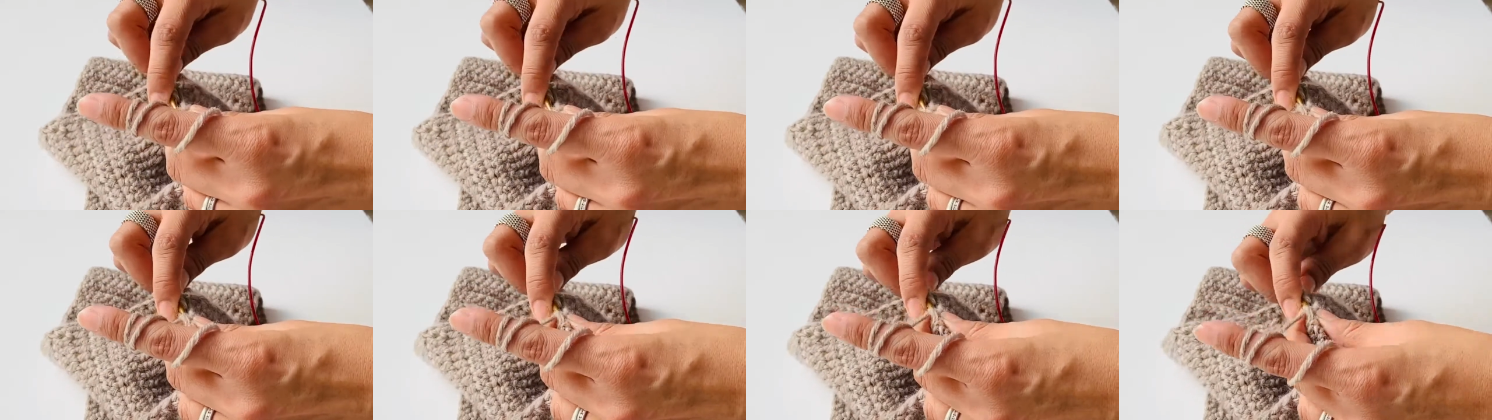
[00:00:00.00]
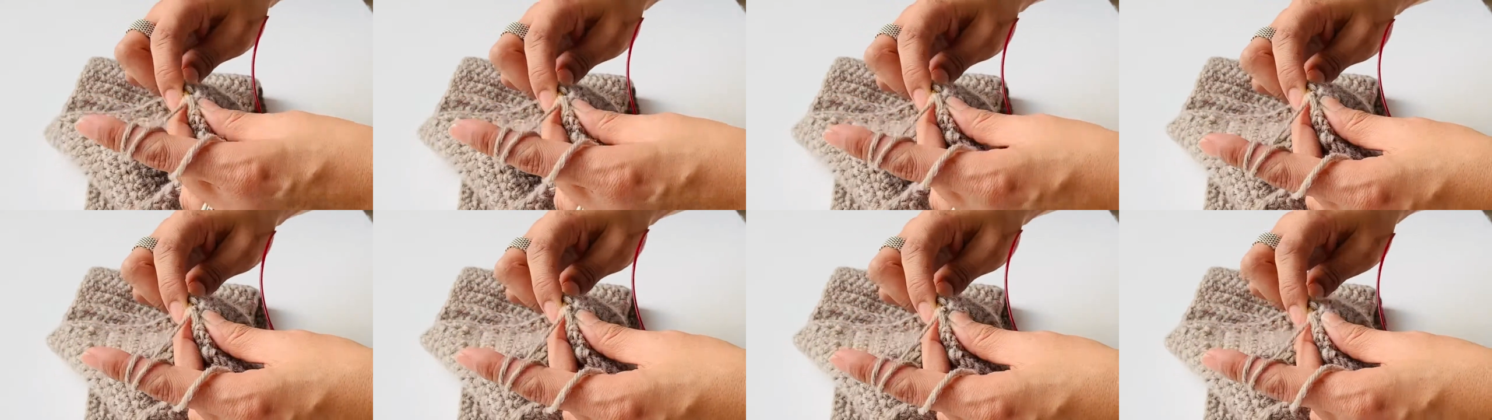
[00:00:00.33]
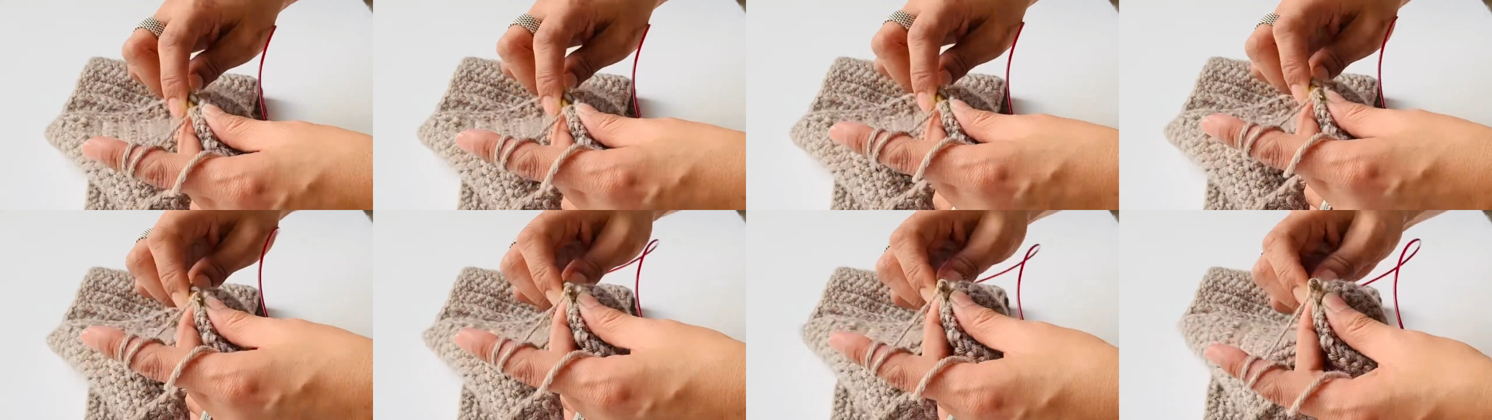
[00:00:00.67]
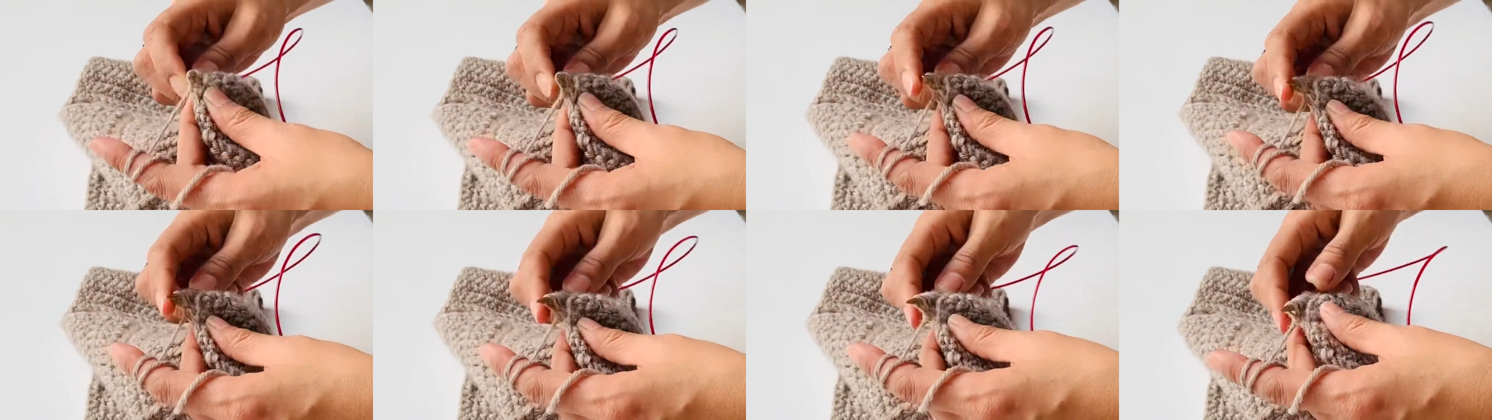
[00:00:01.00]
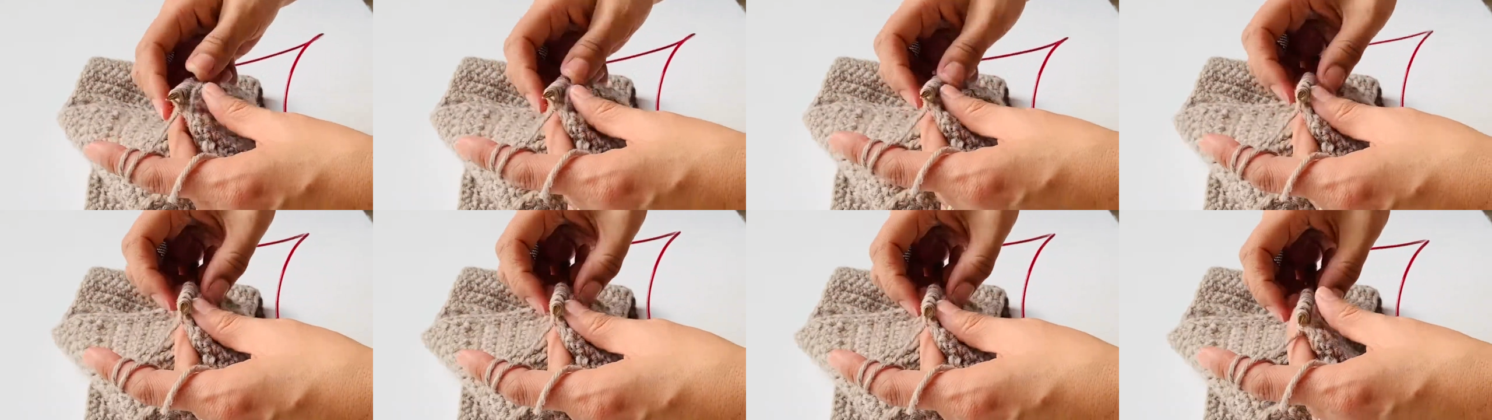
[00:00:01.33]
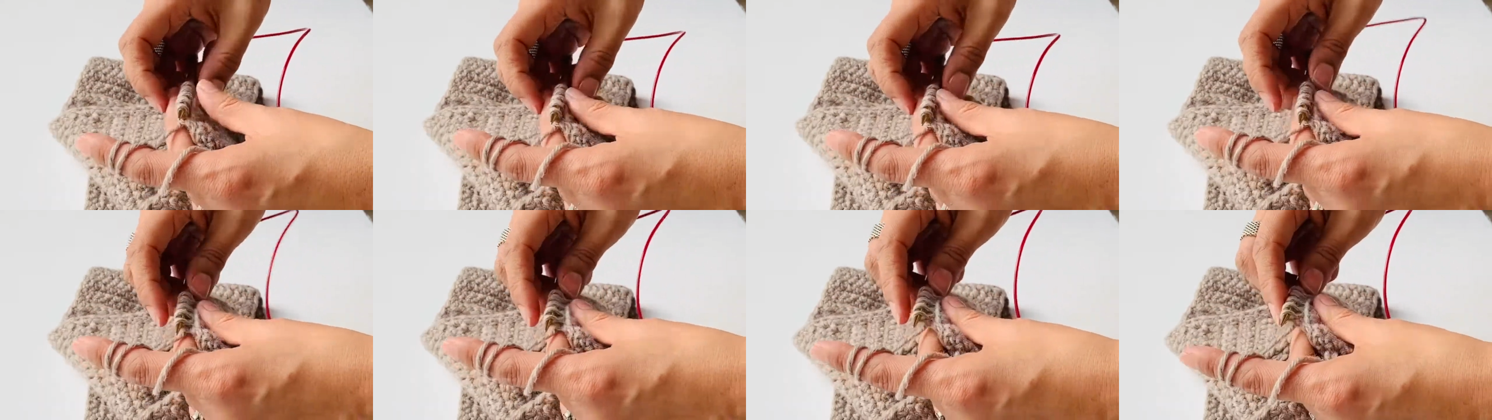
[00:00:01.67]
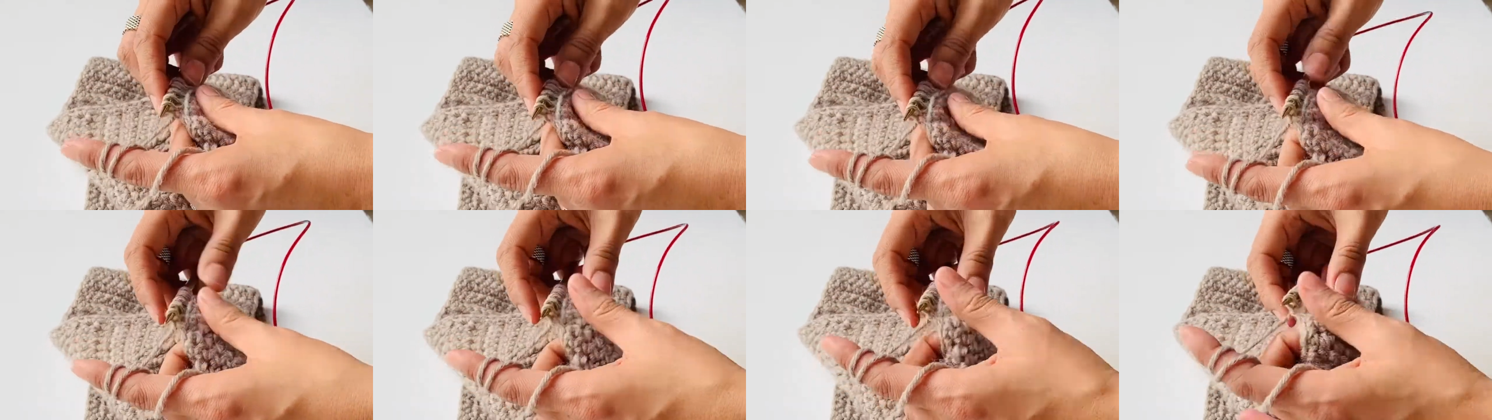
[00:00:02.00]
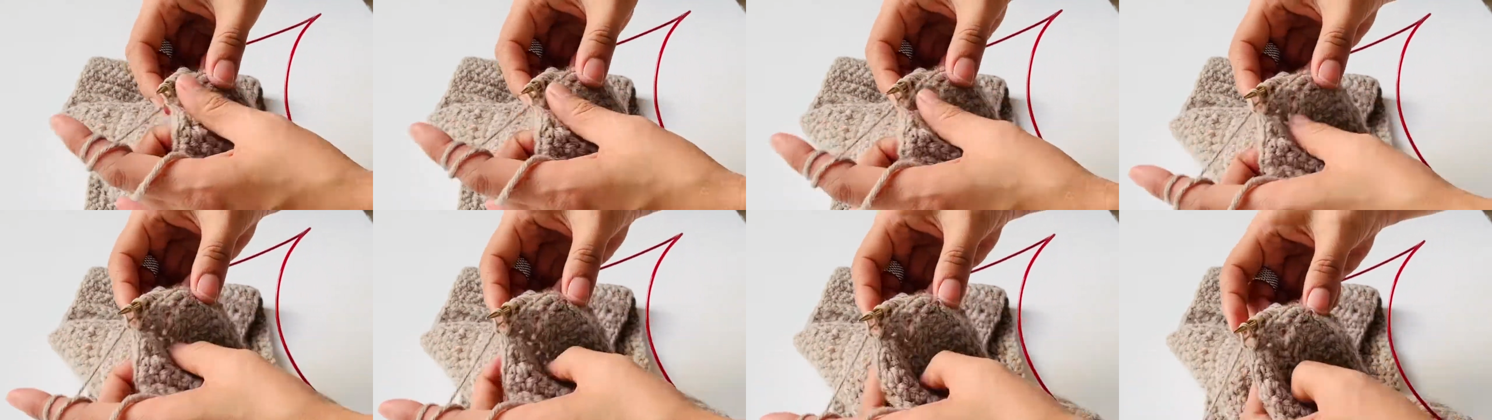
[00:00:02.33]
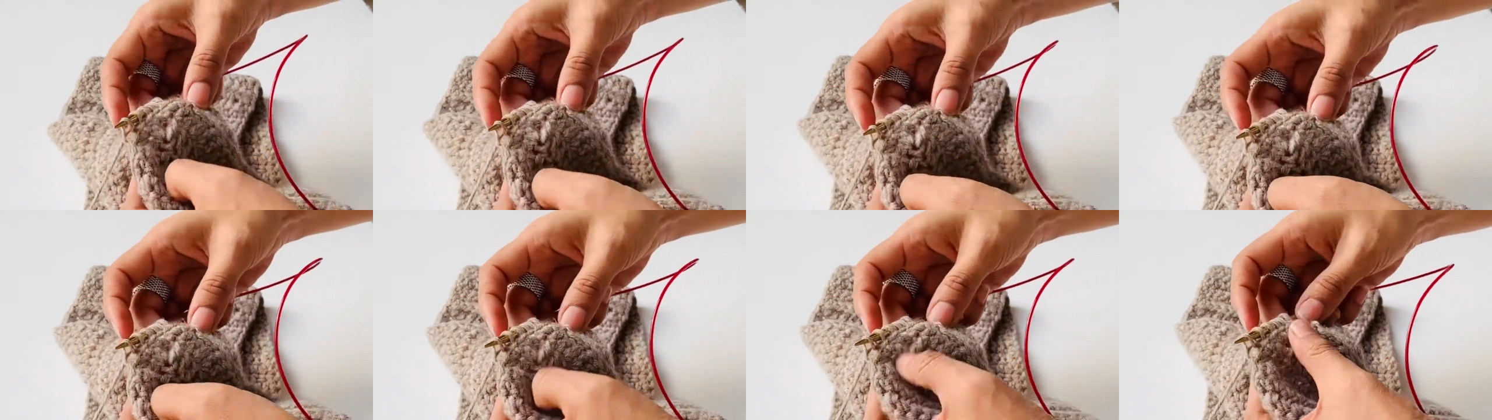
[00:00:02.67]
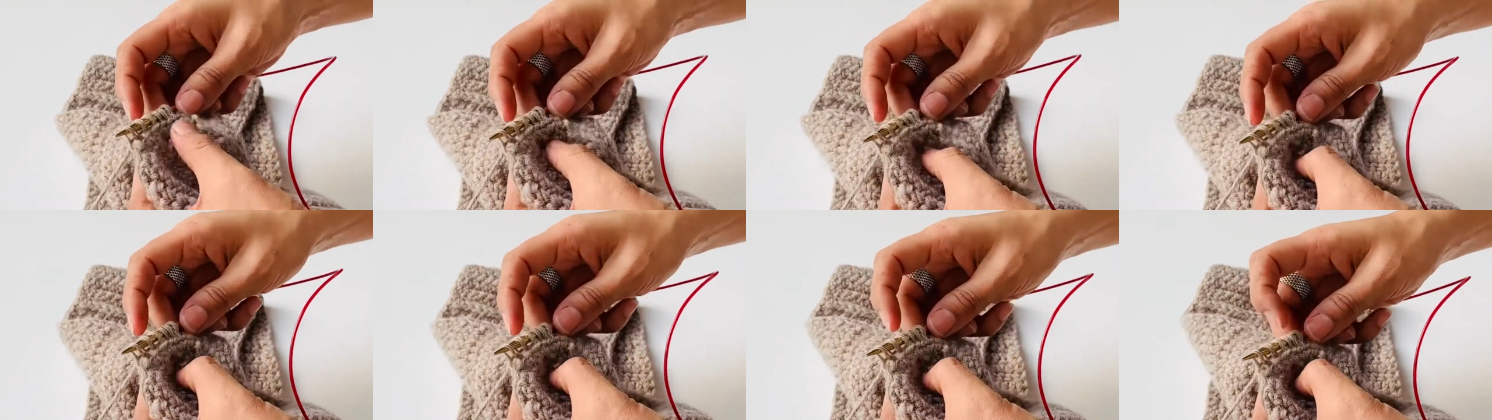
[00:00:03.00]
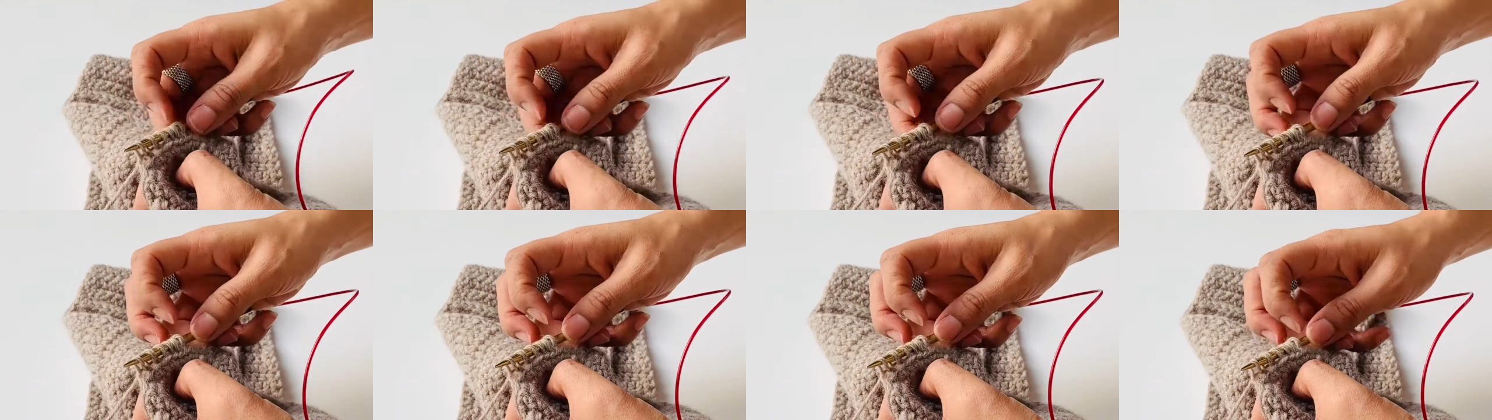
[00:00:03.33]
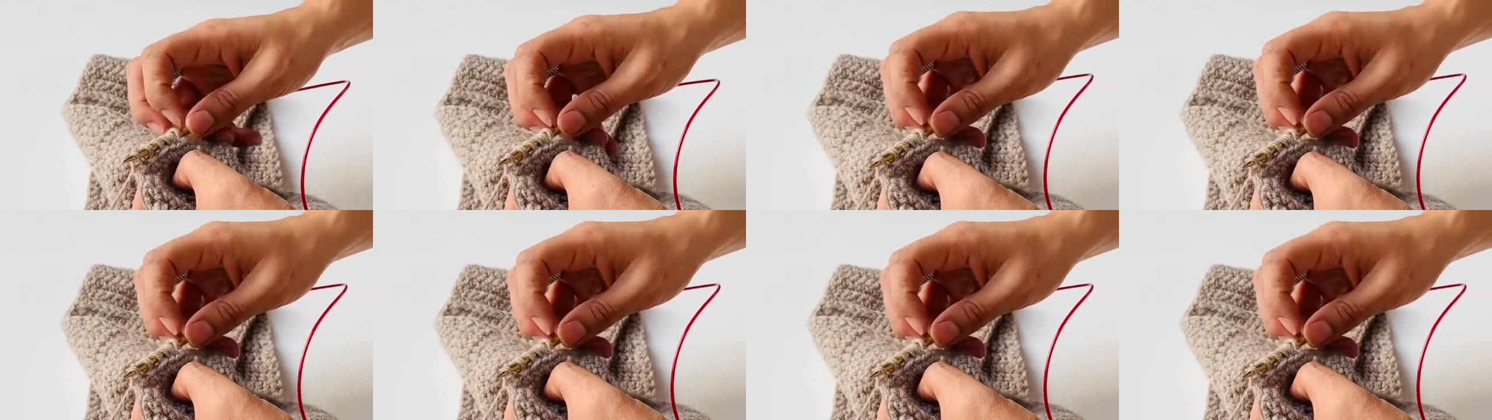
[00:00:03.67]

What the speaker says: (no speaker visible)